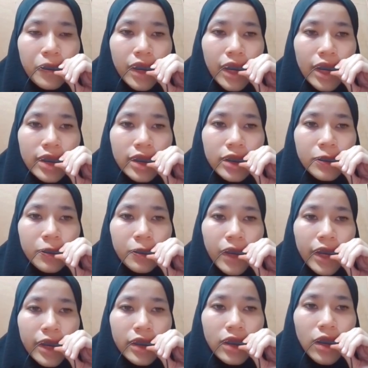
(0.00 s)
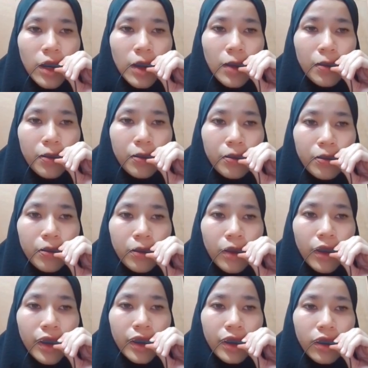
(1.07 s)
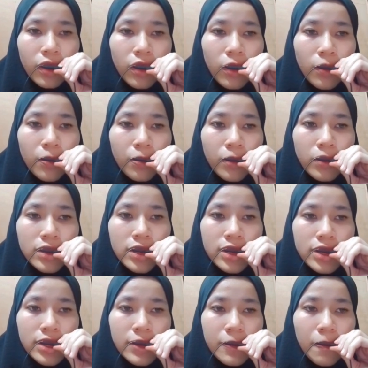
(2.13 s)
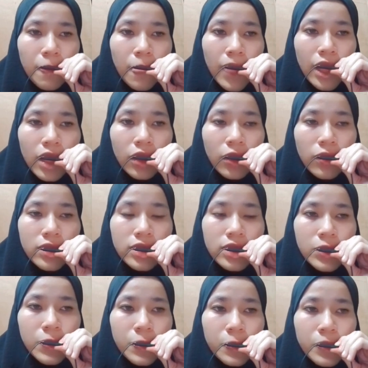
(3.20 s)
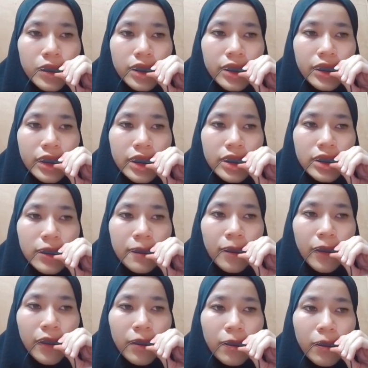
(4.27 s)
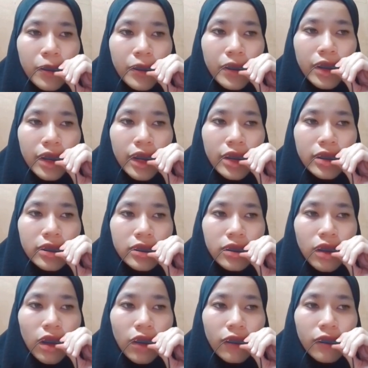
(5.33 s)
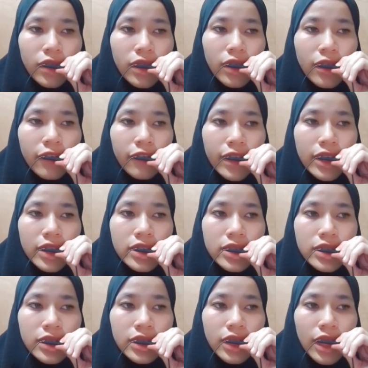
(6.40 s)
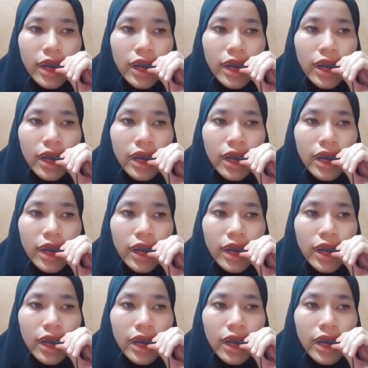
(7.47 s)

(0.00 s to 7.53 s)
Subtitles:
And third one, board composition. Concerns were raised about the board lacks of financial